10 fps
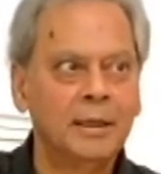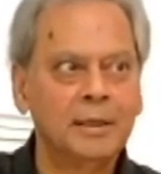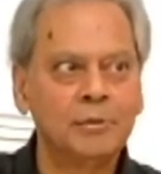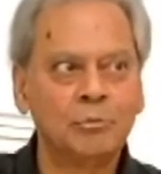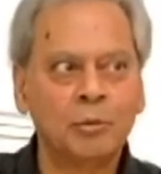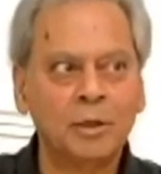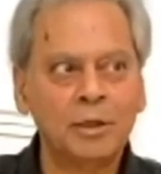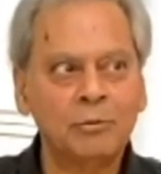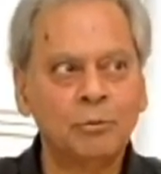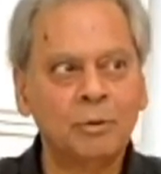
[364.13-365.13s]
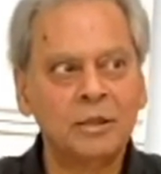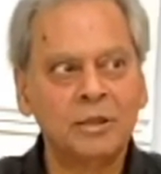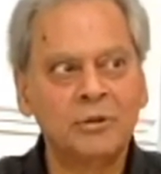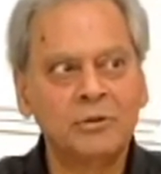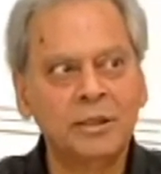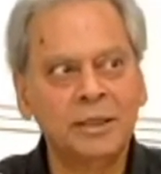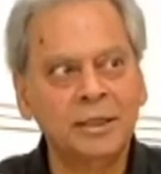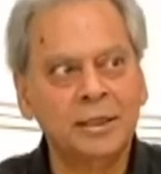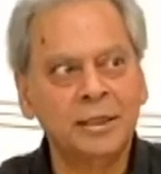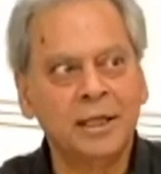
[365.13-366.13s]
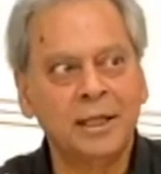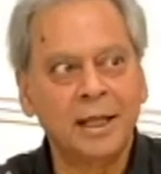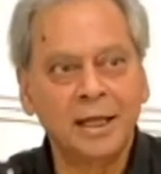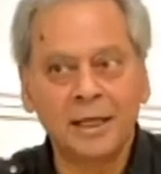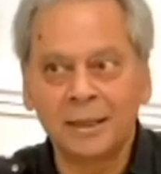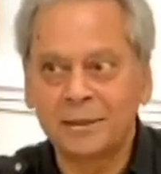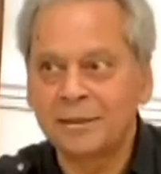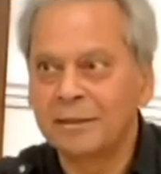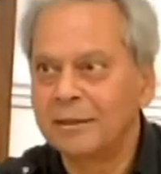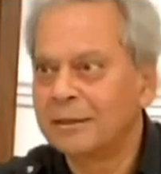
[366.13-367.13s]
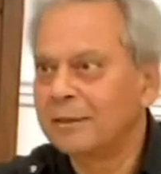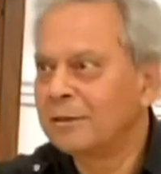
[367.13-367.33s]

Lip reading: is what one tree lacks,